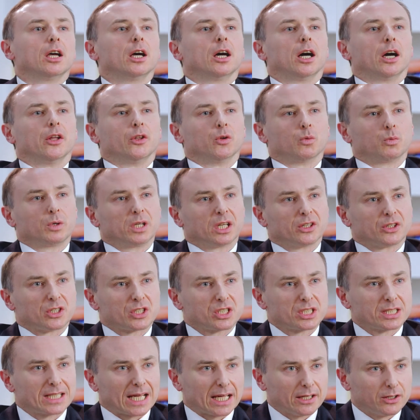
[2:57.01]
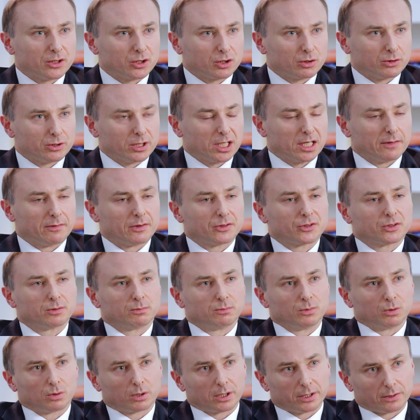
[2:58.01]
and that we understand that you're nervous and
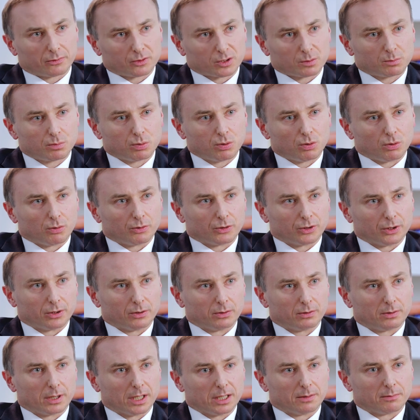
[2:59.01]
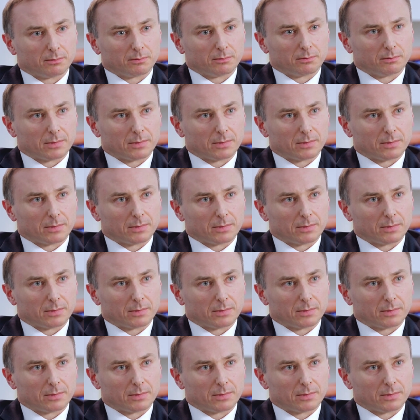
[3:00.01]
we'll kind of support you and